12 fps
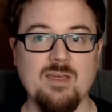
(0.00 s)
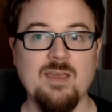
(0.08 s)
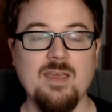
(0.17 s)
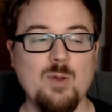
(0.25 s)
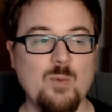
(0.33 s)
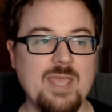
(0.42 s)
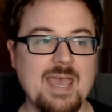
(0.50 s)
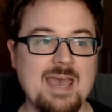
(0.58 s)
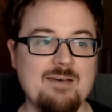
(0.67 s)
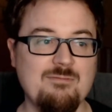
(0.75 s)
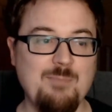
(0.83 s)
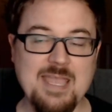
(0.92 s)
We
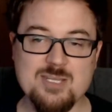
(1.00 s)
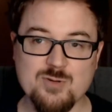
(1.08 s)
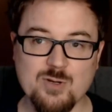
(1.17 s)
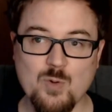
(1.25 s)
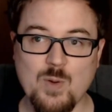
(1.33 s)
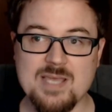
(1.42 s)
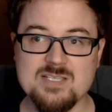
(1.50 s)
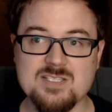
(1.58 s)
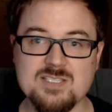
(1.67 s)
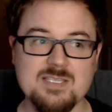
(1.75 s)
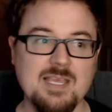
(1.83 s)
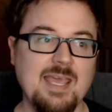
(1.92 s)
have patron
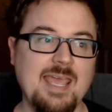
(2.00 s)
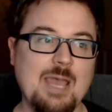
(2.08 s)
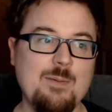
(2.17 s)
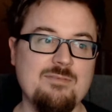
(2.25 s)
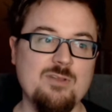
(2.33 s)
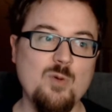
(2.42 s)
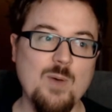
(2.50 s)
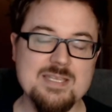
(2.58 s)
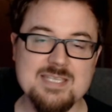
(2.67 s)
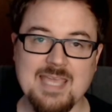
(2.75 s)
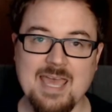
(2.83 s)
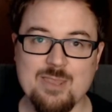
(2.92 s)
quests, and we have a new way to
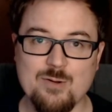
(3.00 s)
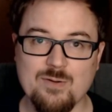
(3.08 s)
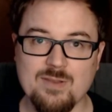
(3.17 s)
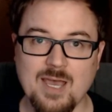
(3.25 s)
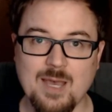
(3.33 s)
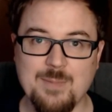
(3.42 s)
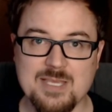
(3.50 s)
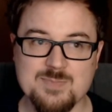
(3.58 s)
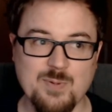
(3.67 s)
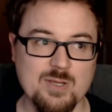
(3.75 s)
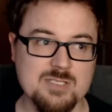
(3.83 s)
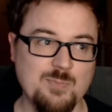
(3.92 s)
gather
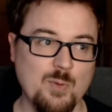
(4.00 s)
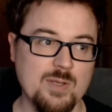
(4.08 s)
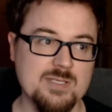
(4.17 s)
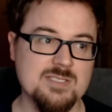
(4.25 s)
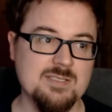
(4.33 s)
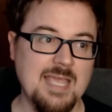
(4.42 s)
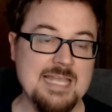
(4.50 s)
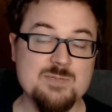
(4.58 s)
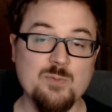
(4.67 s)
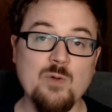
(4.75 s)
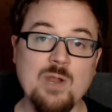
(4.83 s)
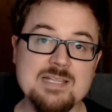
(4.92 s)
experience points. It's
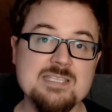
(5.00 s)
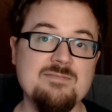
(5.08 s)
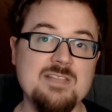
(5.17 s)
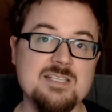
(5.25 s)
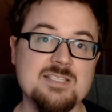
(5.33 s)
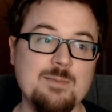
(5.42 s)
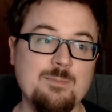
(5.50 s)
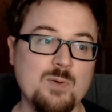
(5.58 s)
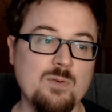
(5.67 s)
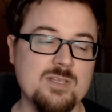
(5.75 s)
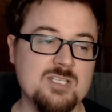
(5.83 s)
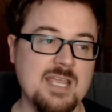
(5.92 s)
relatively simple,
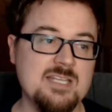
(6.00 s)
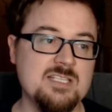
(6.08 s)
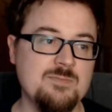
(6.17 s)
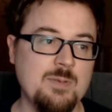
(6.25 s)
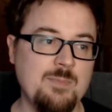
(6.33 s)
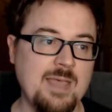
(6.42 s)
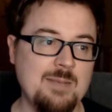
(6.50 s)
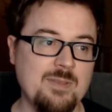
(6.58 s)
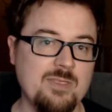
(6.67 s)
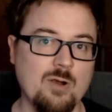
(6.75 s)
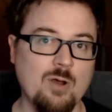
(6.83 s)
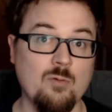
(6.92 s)
the changes have been made, but
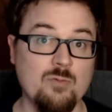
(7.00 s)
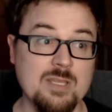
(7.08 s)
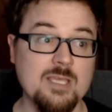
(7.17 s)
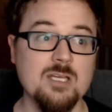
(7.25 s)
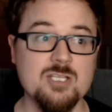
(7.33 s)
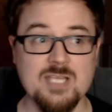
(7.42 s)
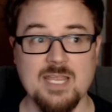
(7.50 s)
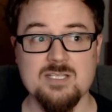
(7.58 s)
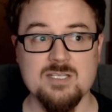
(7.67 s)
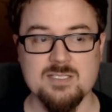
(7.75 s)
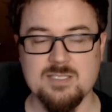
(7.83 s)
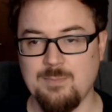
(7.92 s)
they're all really good
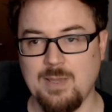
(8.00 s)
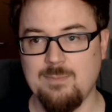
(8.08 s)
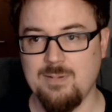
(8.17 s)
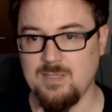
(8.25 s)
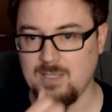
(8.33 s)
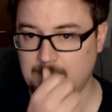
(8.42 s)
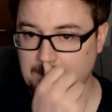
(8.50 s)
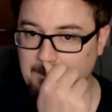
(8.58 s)
changes, in my opinion.